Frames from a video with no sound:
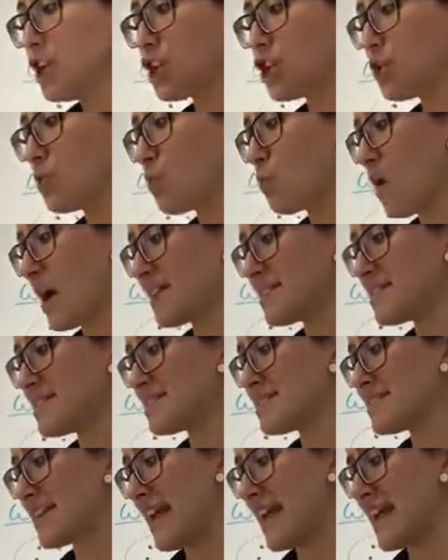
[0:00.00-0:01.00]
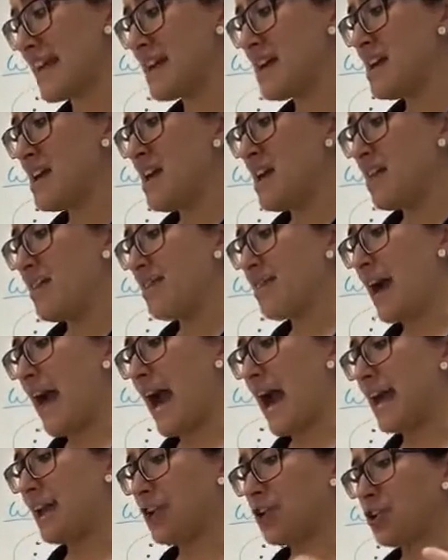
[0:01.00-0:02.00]
you want to say
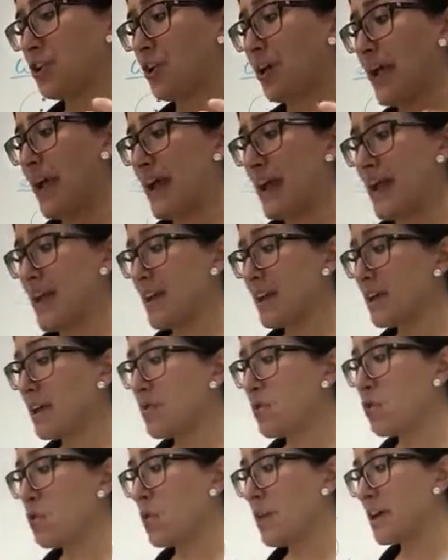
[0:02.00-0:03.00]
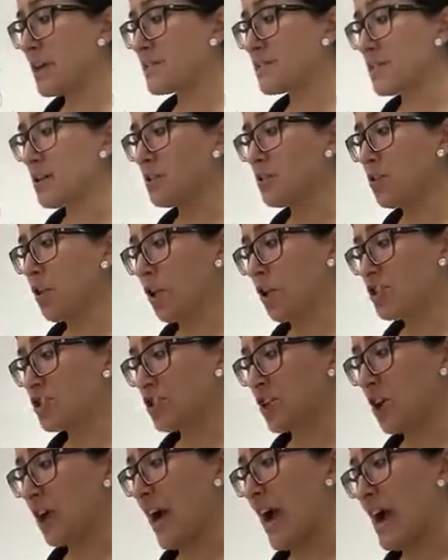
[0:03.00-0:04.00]
that your egg was
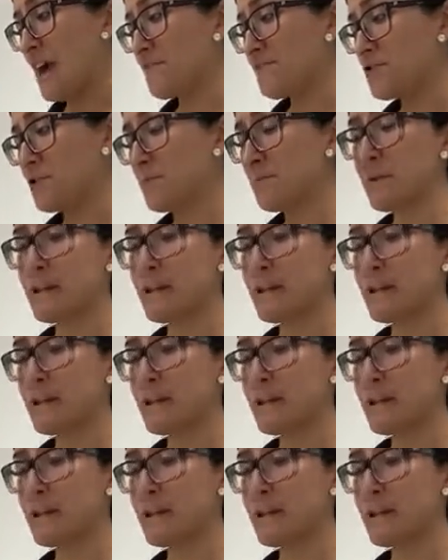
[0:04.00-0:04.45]
larger after